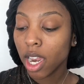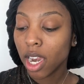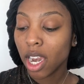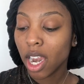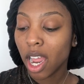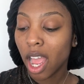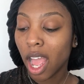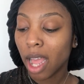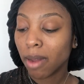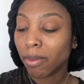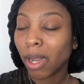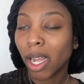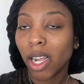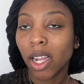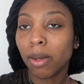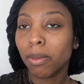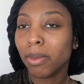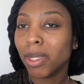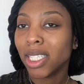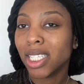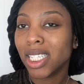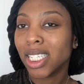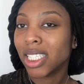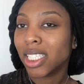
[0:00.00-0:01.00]
And I'm not
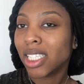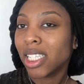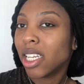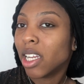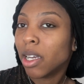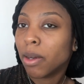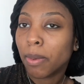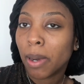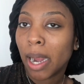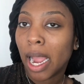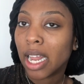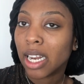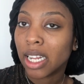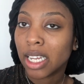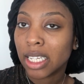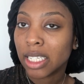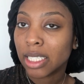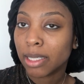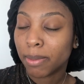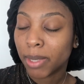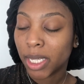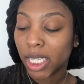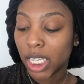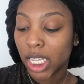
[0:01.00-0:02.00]
gonna be listing no
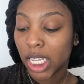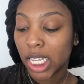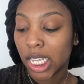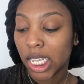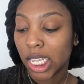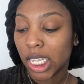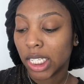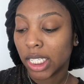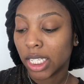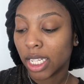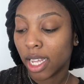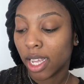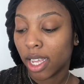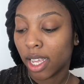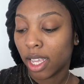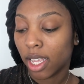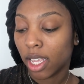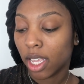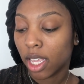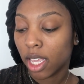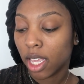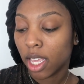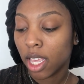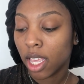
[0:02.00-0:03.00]
products because
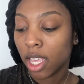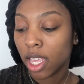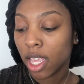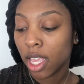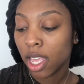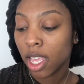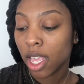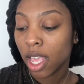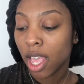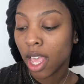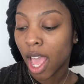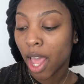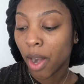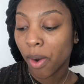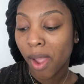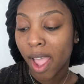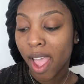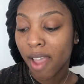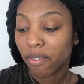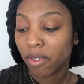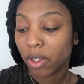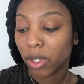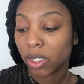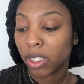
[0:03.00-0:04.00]
like, I don't
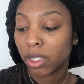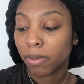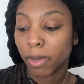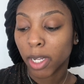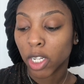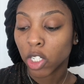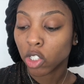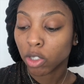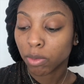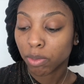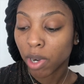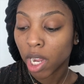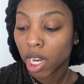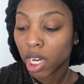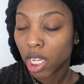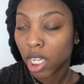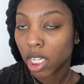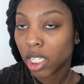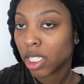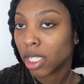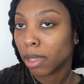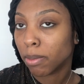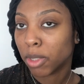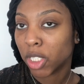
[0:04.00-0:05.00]
have no special
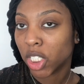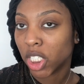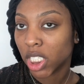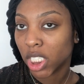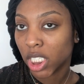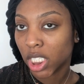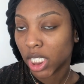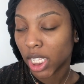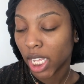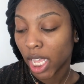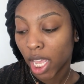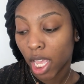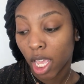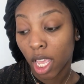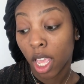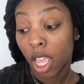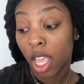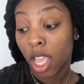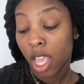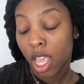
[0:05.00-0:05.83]
products. I'm gonna just say